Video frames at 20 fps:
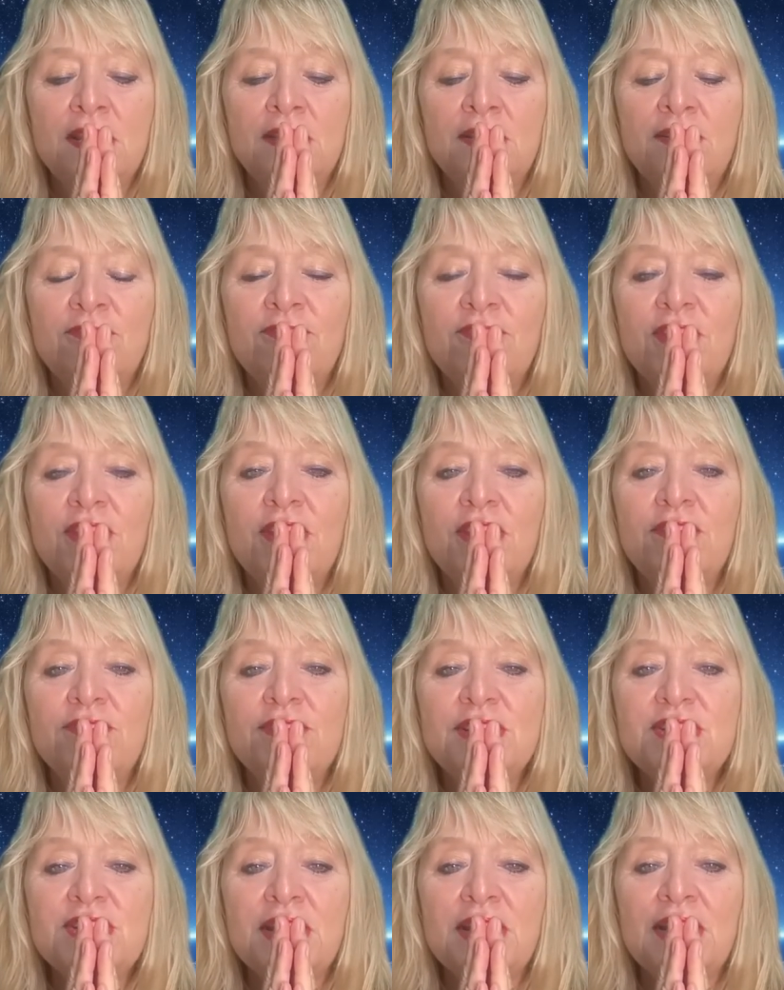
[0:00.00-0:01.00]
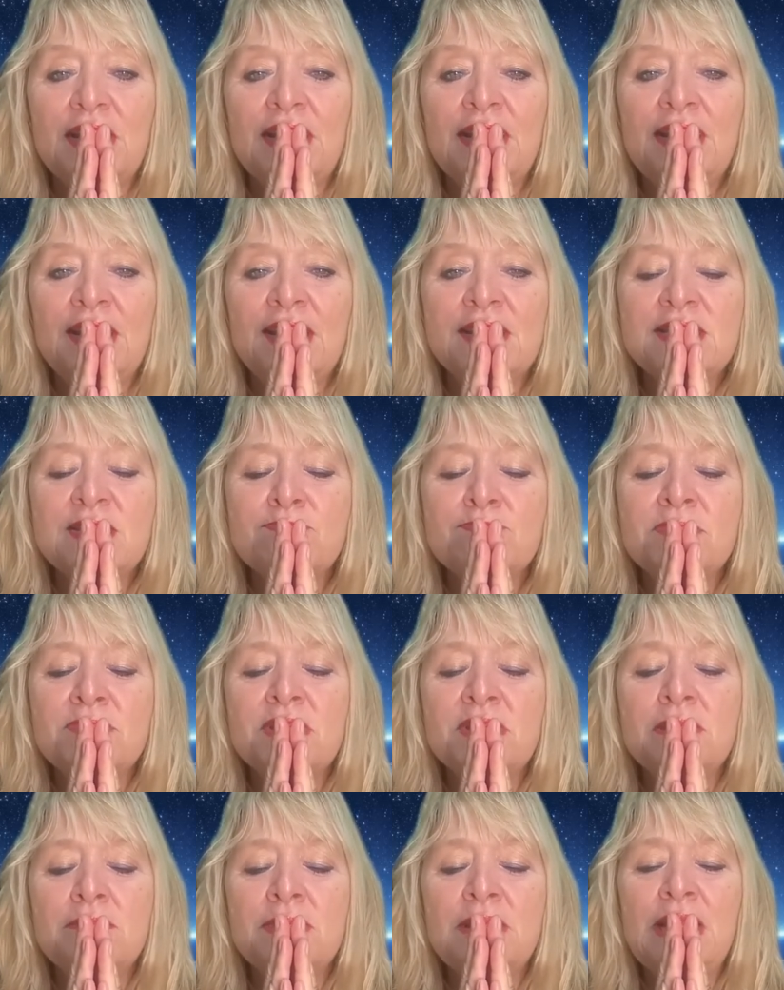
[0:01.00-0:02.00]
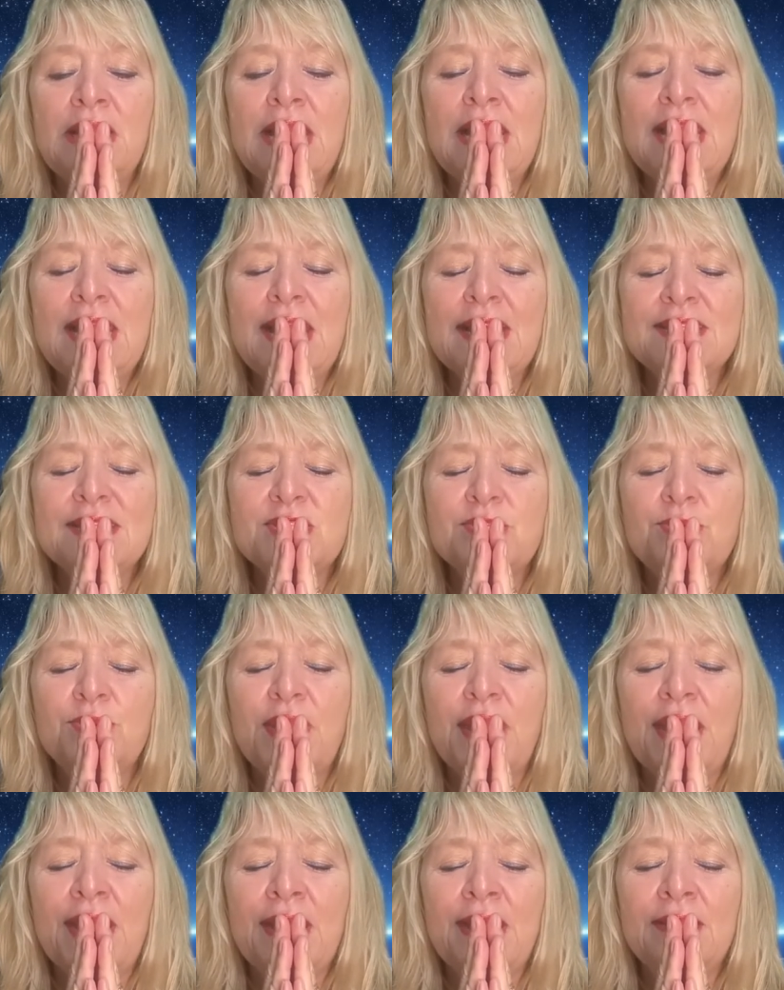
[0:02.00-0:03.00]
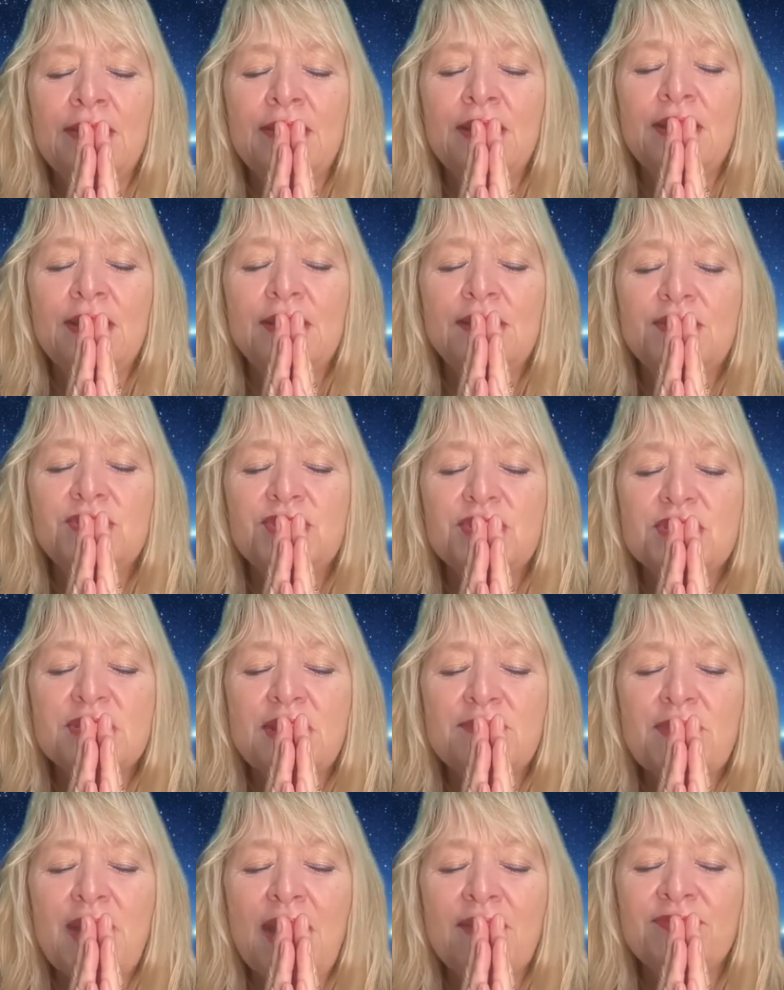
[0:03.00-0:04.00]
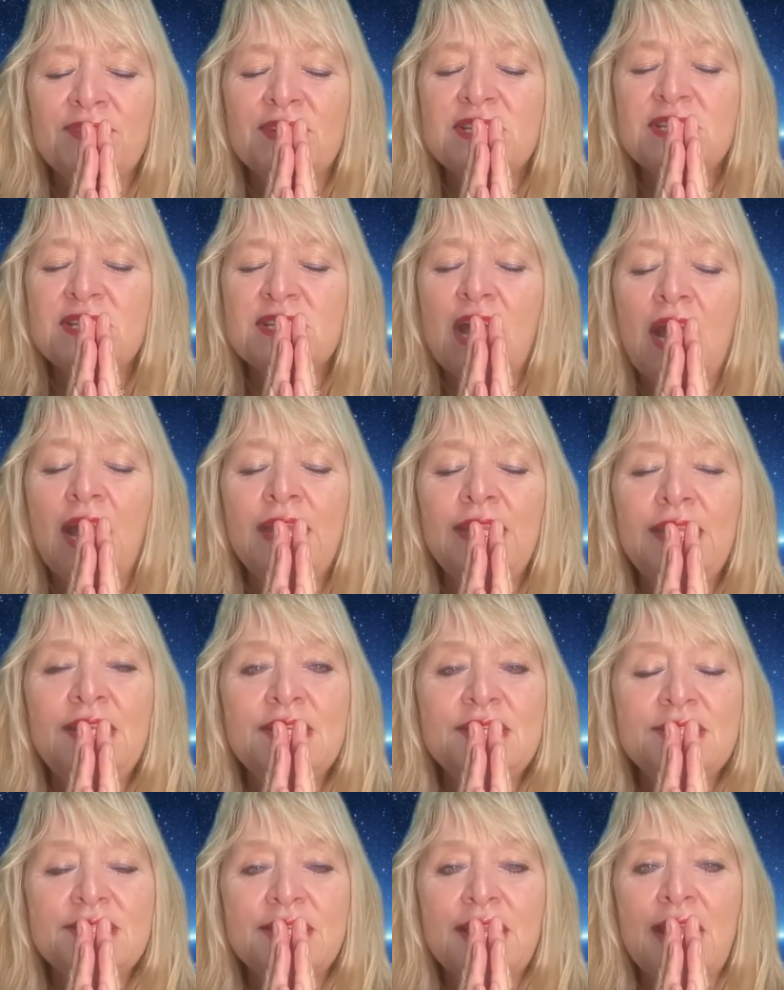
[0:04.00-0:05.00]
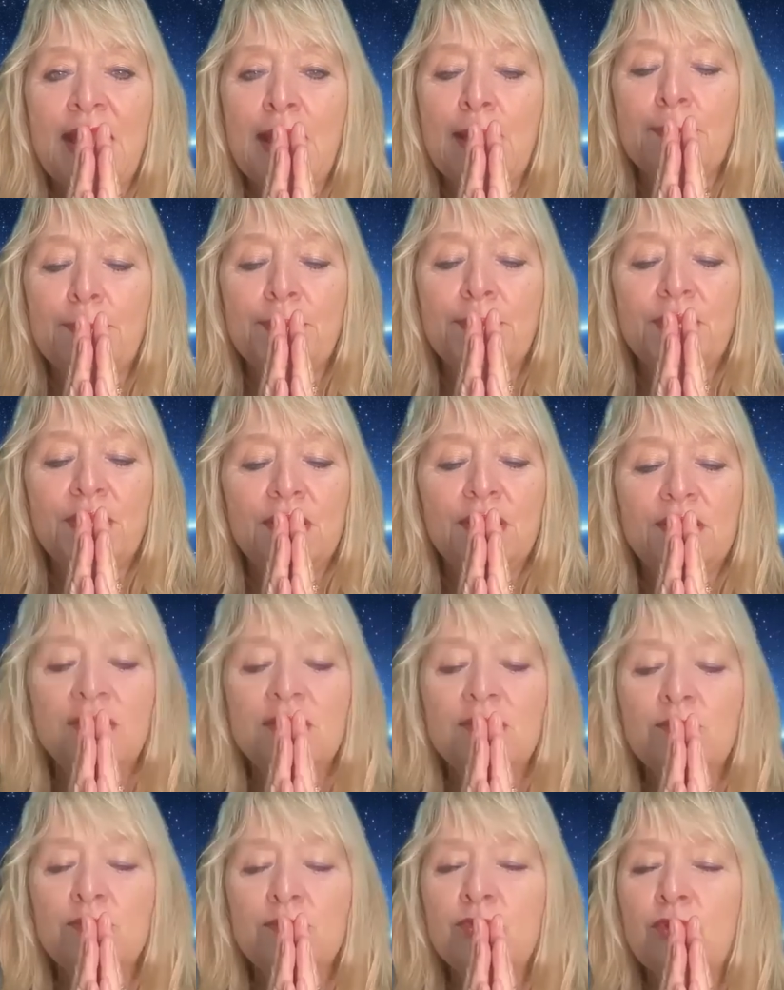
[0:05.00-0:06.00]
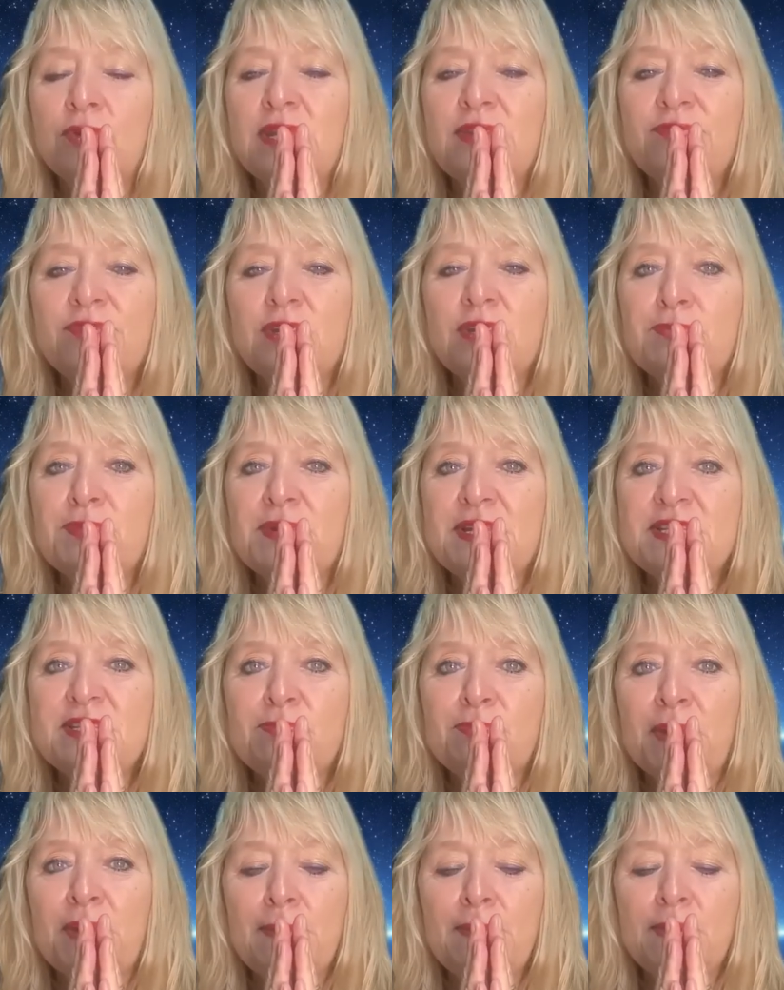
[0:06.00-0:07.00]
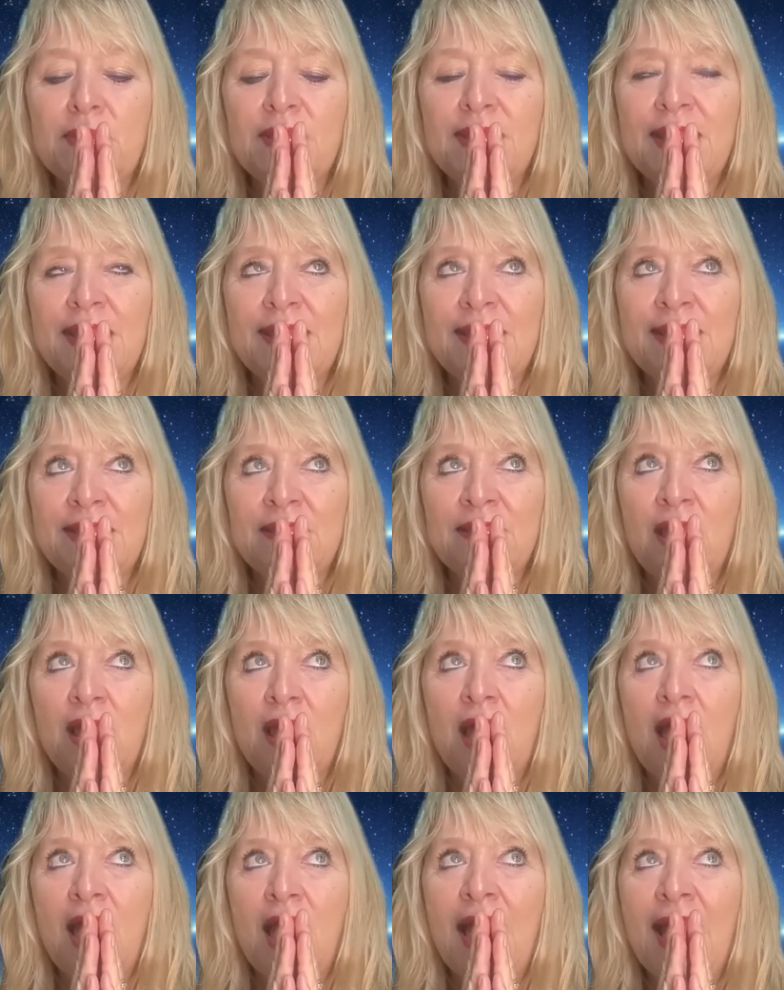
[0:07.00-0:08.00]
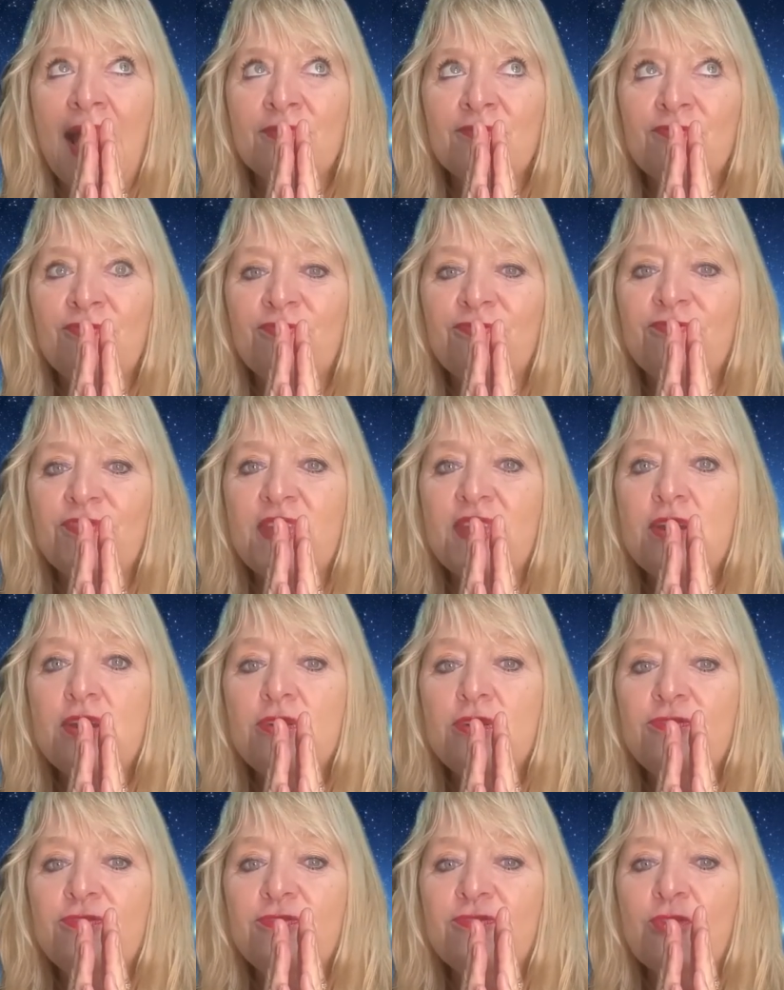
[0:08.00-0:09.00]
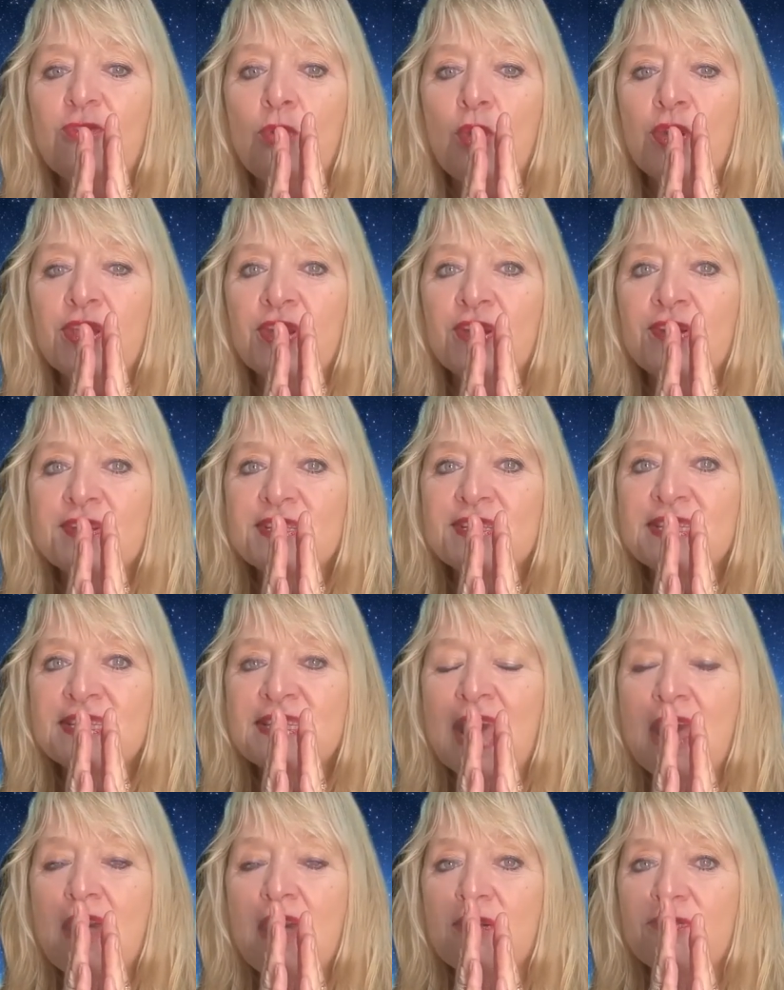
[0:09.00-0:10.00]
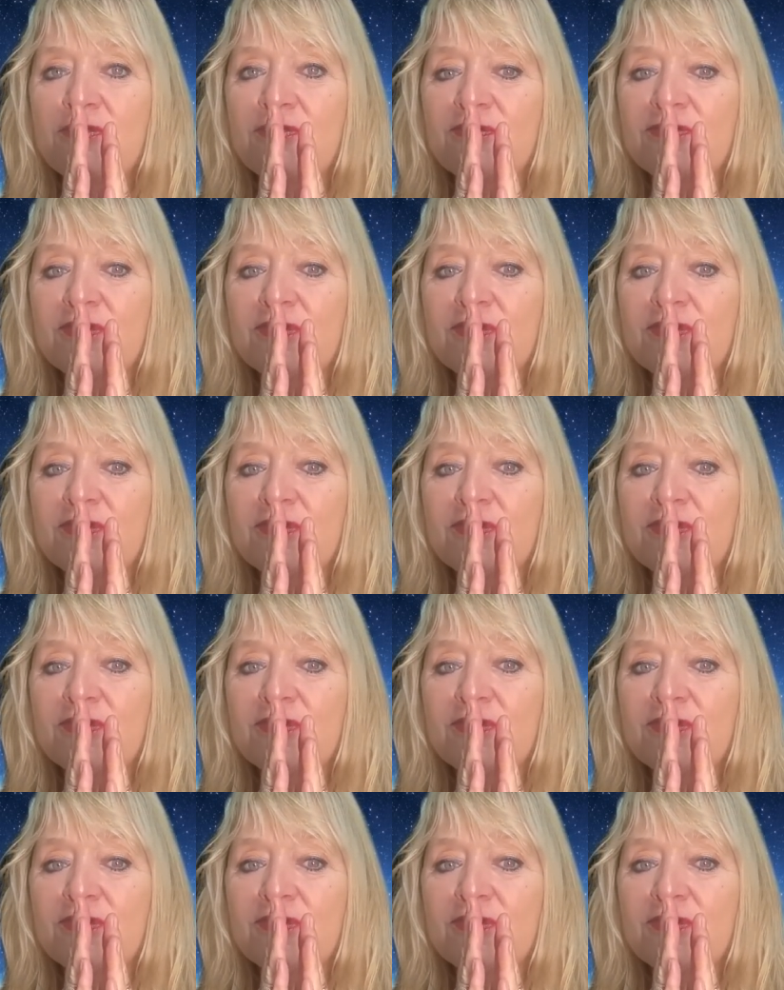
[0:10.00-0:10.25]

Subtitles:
Now, very gently, as minimally as you can, just have the tiniest gap that not even a piece of paper could get in, and feel for yourself.